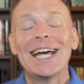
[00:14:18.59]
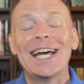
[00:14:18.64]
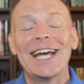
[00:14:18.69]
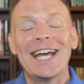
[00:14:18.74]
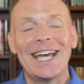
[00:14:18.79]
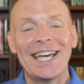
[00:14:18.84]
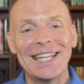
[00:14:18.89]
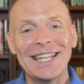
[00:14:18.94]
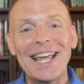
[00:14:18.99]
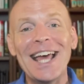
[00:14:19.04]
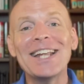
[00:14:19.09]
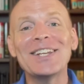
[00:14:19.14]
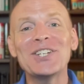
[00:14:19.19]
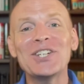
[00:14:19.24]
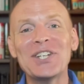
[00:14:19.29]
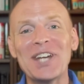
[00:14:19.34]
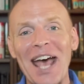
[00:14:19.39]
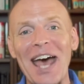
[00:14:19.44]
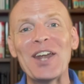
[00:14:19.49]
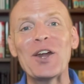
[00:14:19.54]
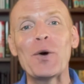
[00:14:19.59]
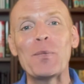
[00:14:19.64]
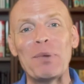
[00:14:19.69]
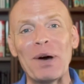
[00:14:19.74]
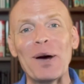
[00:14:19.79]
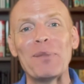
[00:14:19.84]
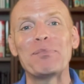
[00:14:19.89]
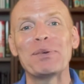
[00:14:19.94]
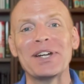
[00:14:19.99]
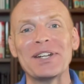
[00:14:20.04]
And then Shadow
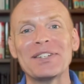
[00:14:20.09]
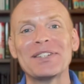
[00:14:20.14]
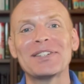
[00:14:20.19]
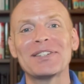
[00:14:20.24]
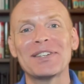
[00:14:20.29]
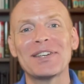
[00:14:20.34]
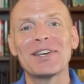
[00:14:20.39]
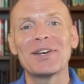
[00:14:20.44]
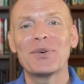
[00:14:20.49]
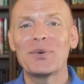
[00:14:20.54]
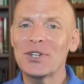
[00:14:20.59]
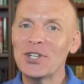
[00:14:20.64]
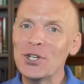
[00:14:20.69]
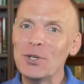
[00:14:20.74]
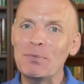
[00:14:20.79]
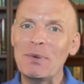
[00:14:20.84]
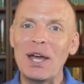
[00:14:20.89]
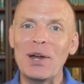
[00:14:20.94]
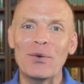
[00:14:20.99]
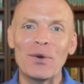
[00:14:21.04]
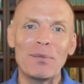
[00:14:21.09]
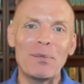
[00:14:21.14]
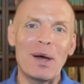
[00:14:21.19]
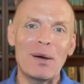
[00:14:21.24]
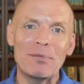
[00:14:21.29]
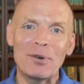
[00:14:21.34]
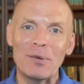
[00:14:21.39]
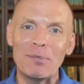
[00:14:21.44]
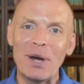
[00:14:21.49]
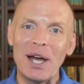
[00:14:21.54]
Puppets, which you may
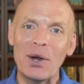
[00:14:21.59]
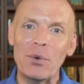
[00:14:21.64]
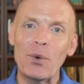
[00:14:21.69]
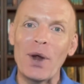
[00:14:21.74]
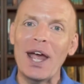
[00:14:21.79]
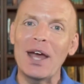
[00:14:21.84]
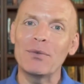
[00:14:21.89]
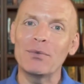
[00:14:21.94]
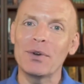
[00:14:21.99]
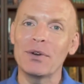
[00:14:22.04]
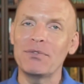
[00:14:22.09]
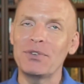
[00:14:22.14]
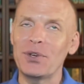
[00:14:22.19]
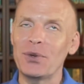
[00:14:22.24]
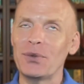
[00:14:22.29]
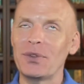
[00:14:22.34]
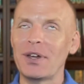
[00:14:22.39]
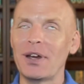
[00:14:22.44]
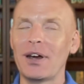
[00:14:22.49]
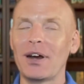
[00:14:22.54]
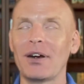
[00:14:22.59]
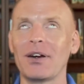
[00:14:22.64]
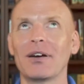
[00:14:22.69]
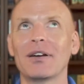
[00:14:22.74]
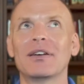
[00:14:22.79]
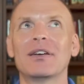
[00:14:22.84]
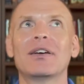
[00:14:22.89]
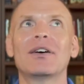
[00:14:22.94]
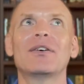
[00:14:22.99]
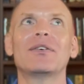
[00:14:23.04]
remember my rant review there.
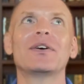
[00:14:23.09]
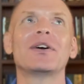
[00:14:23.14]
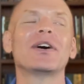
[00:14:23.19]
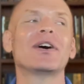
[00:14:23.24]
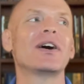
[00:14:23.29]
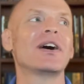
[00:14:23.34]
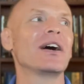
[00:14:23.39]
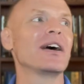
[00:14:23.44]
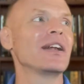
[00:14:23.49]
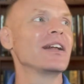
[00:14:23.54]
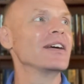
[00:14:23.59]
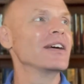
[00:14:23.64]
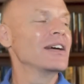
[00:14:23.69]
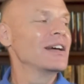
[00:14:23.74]
Oh, God.